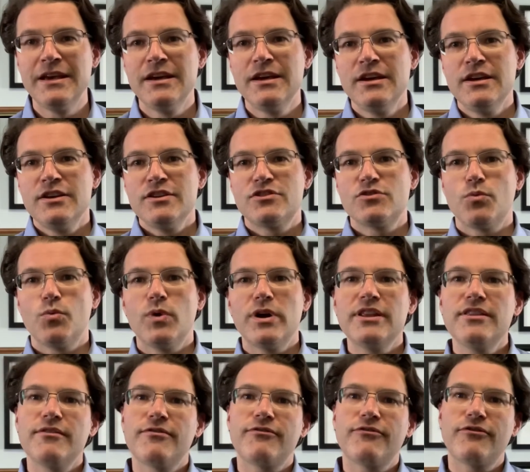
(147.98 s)
So what did the
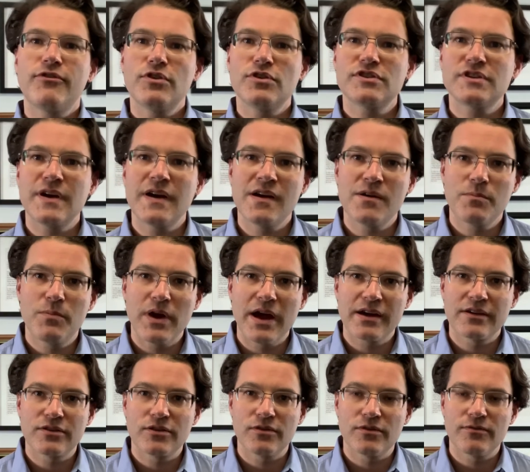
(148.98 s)
first
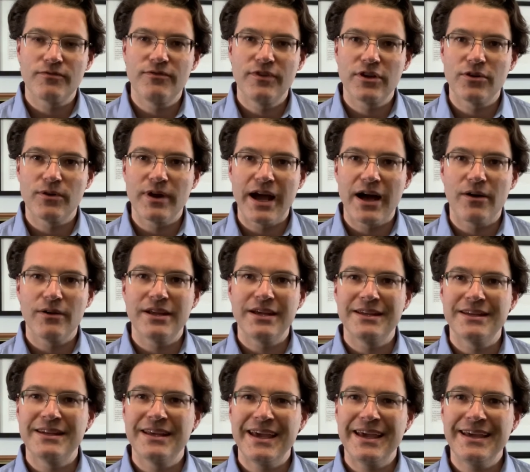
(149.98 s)
chiropractor figure out in
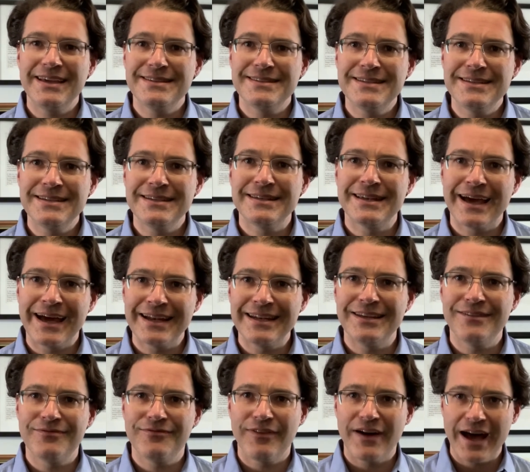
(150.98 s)

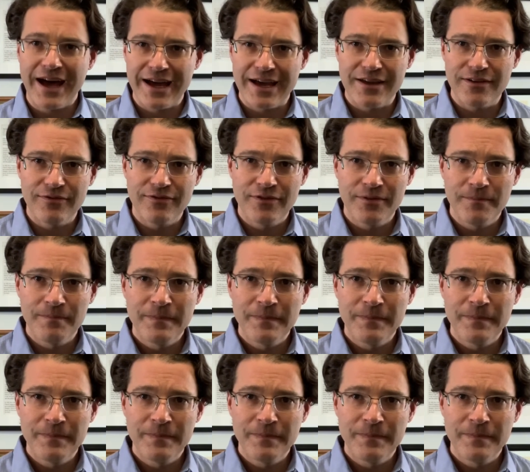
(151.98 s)
1895?